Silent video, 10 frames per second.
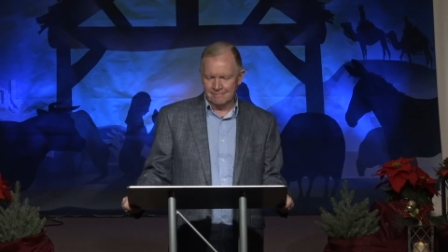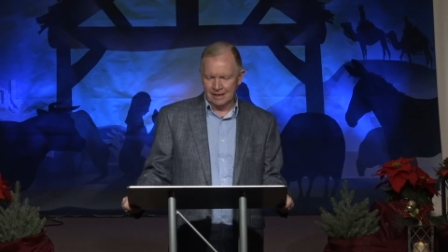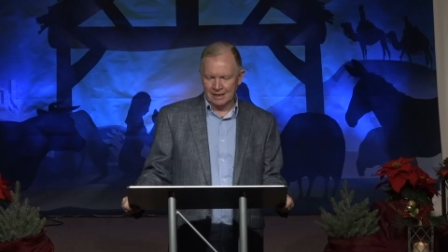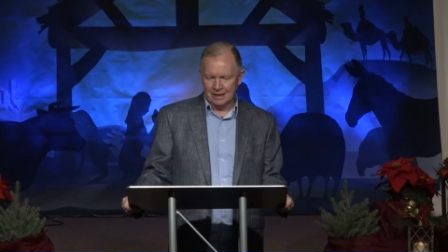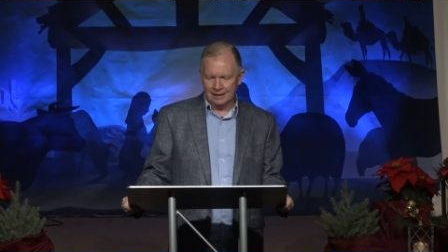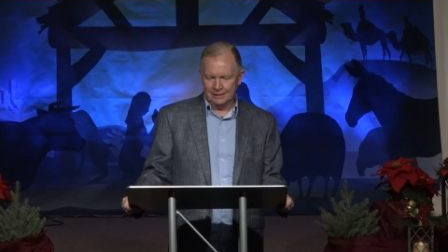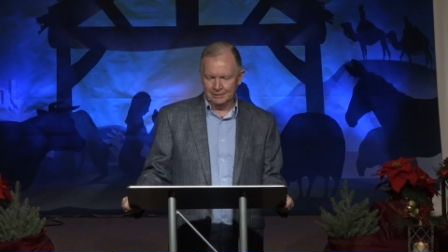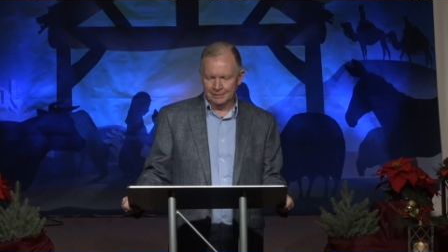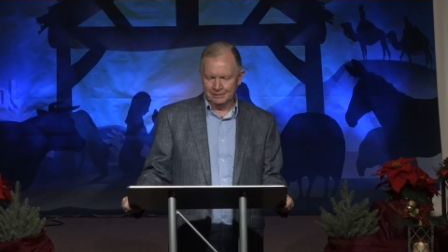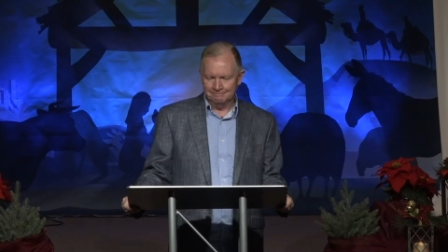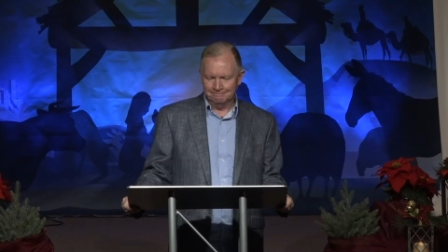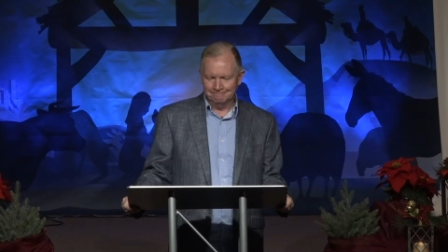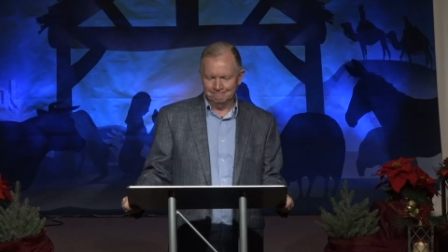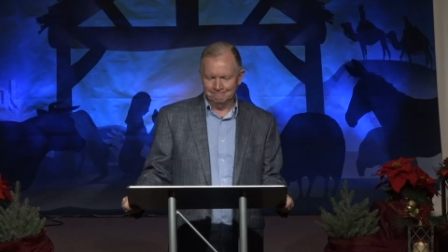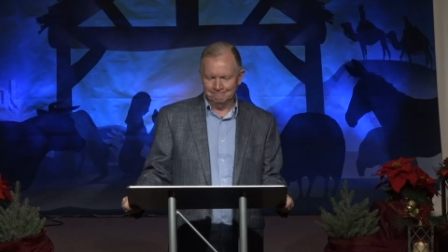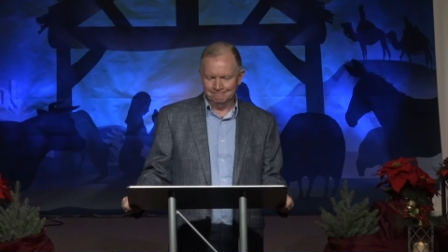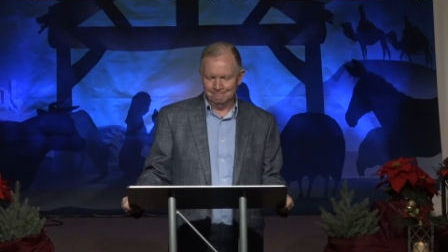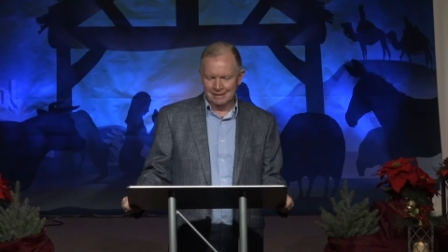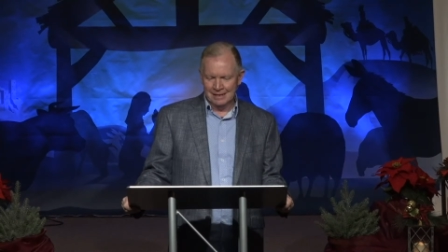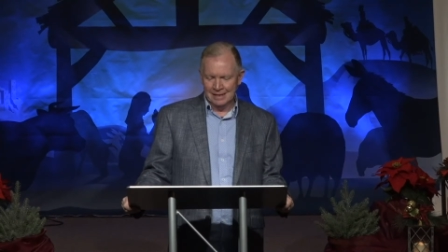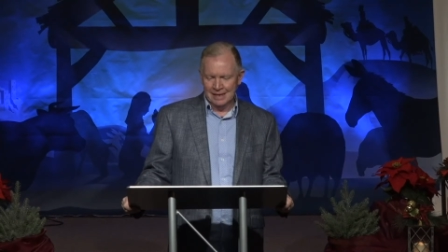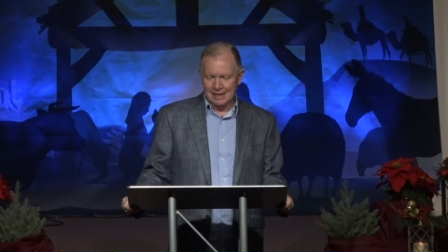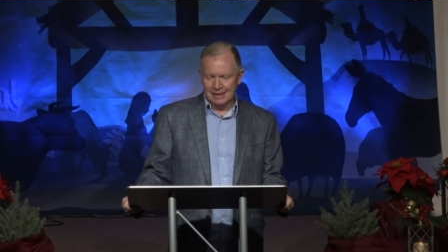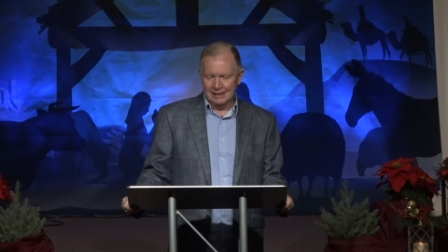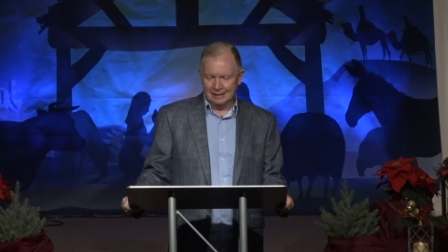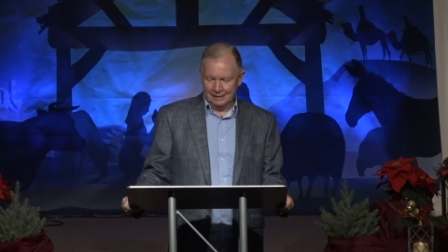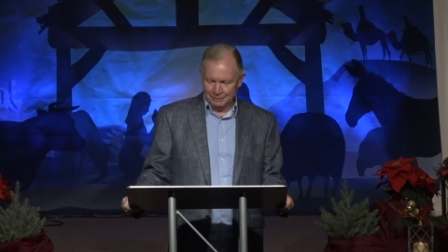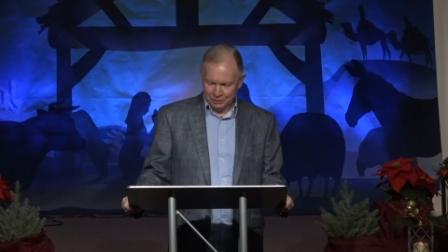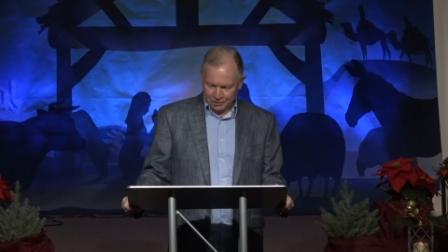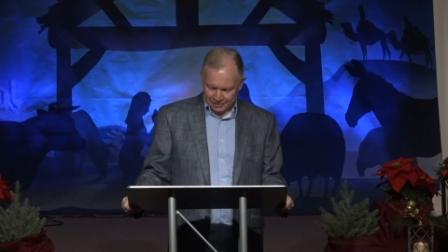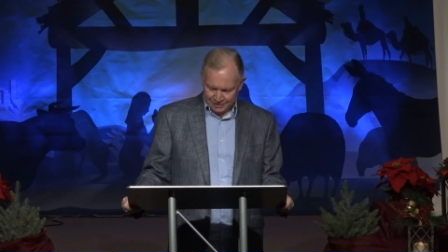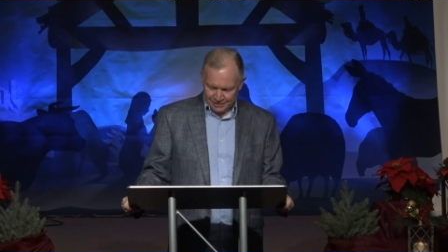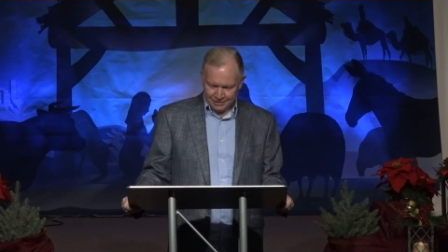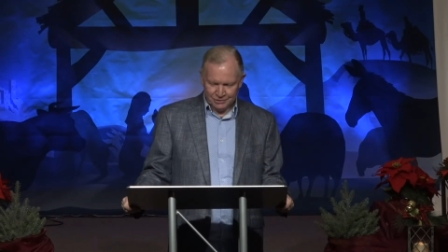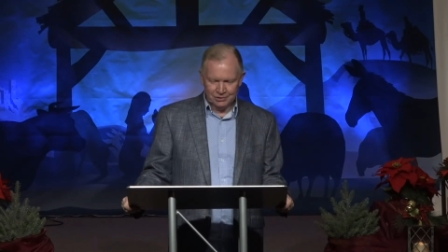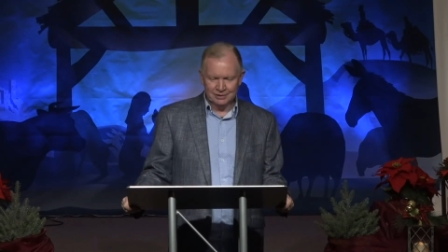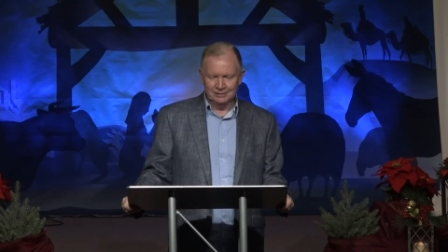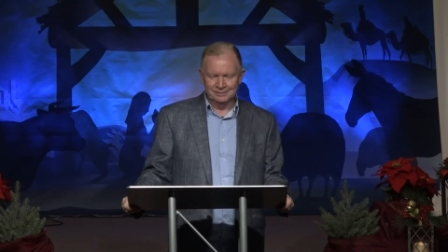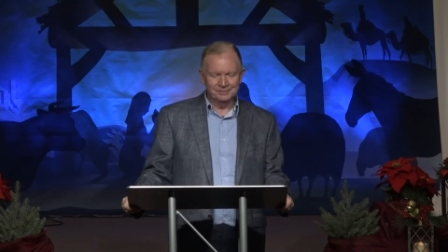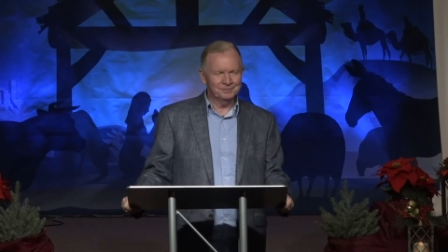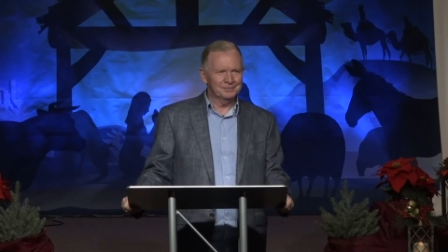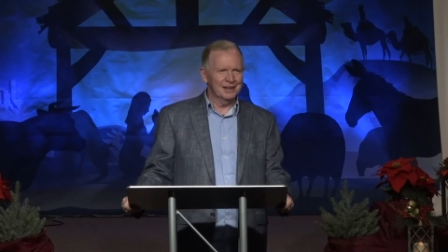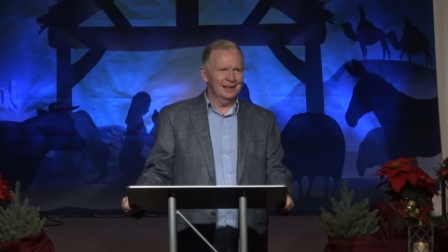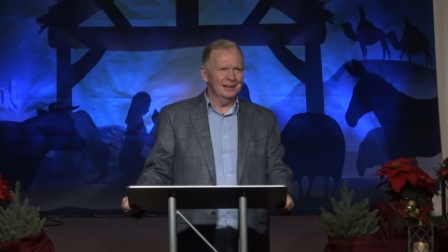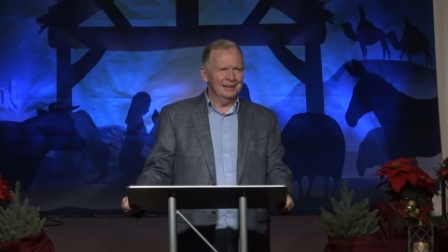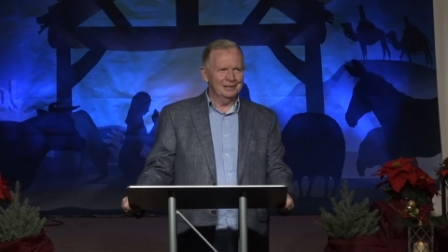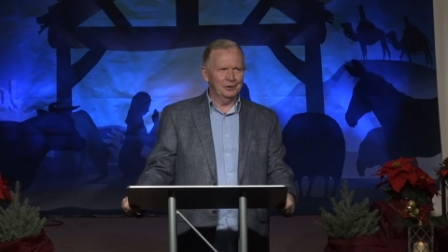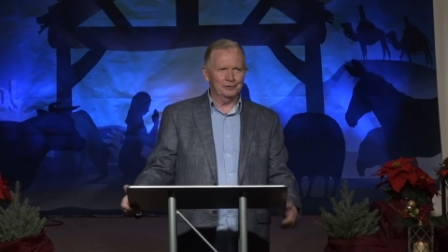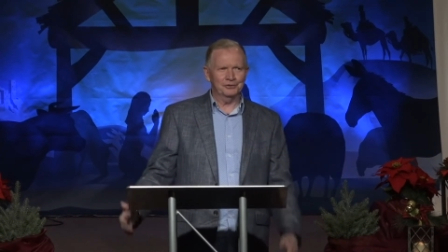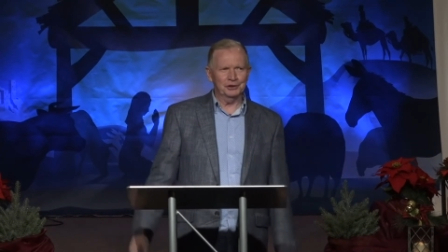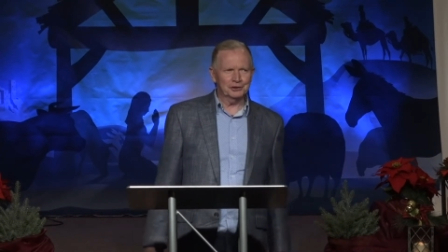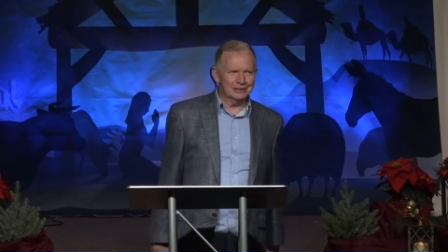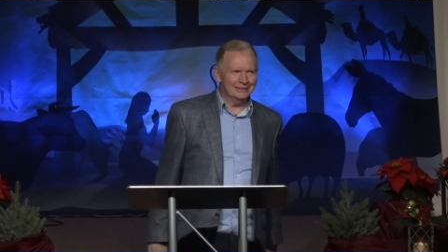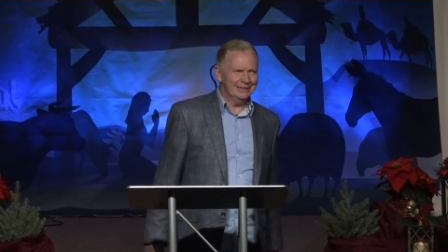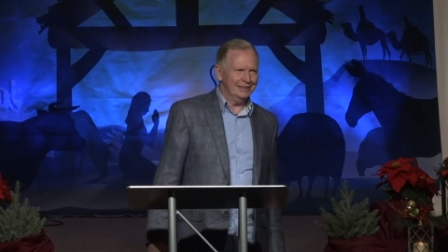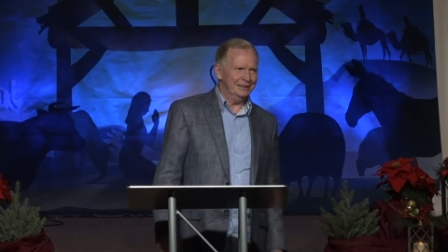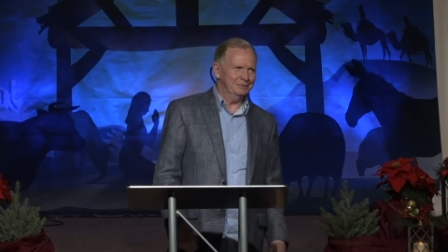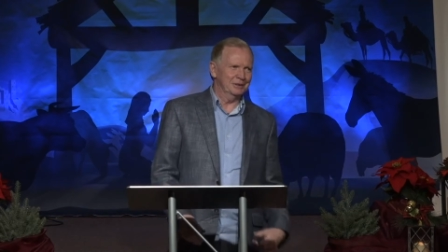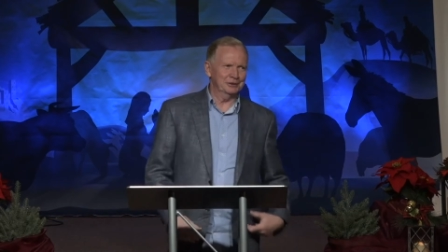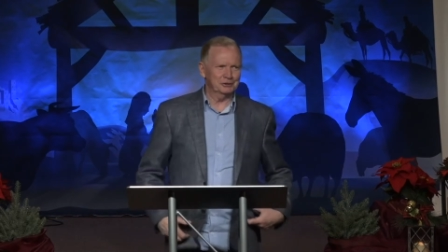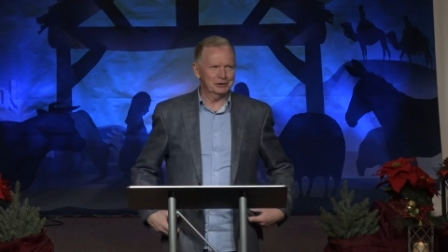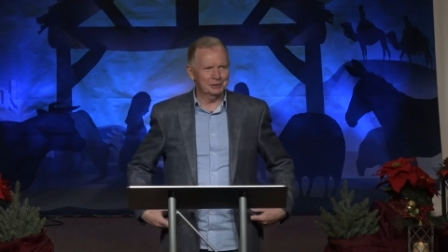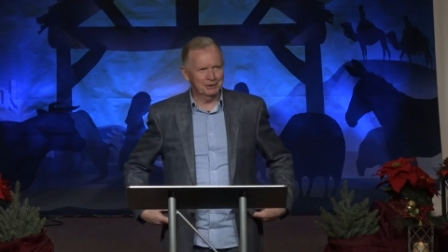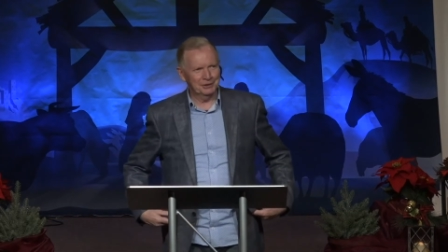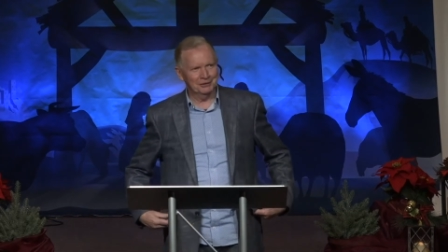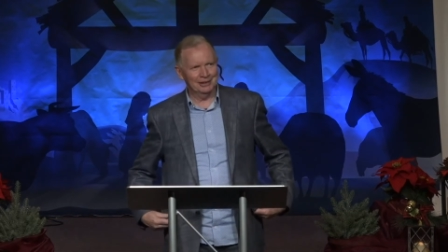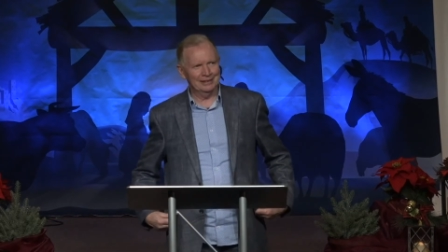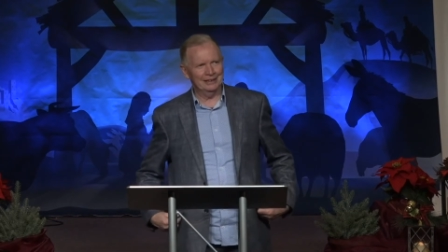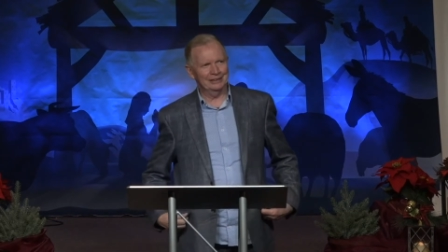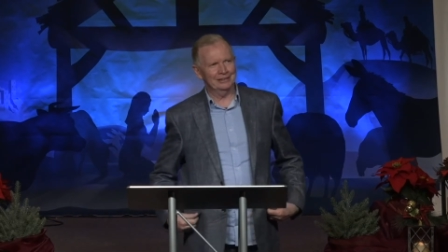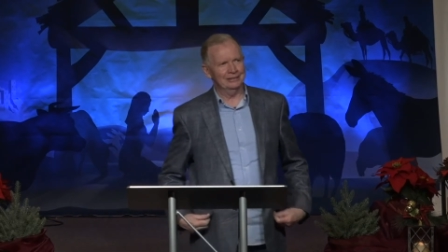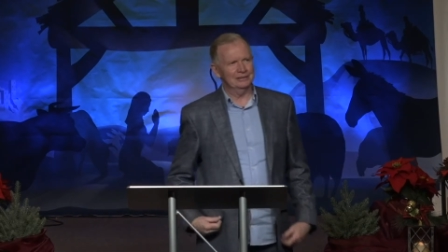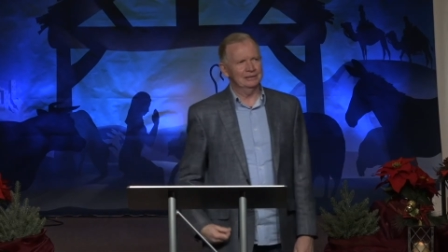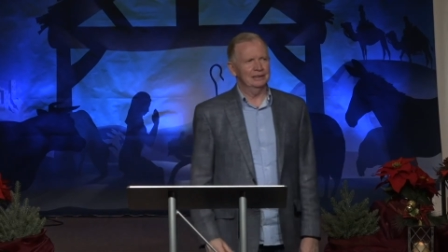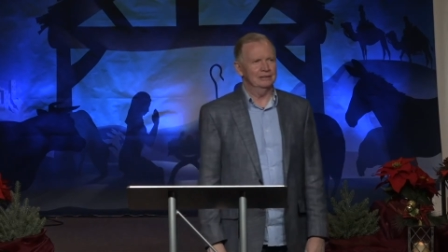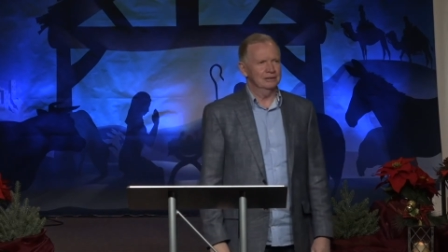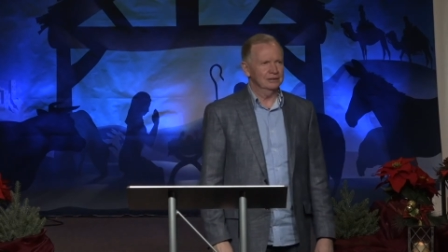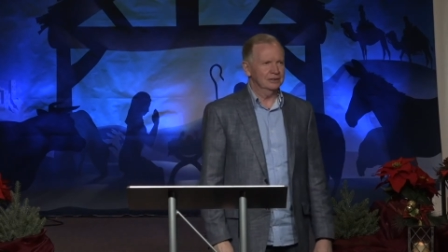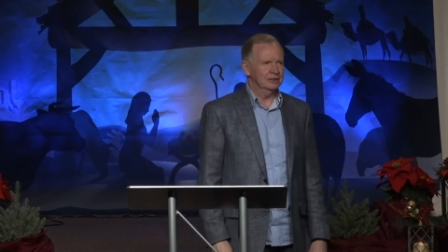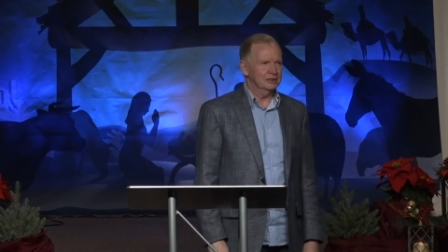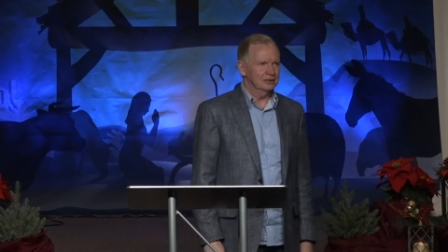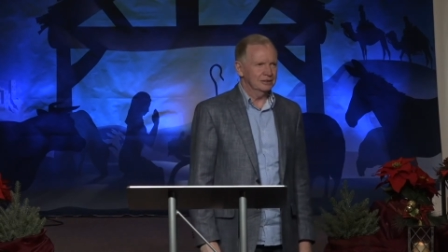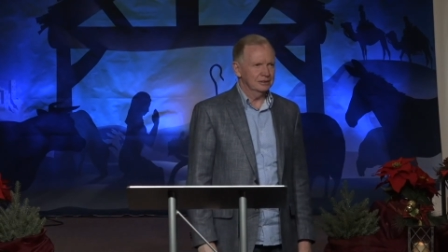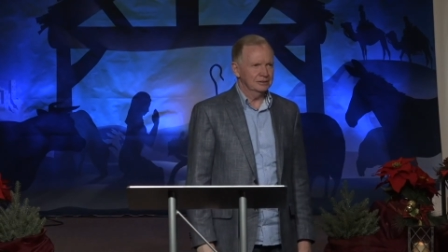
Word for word: Hallelujah. And let me say this don't feel condemned, because some of you right now are going, dear no, Jesus,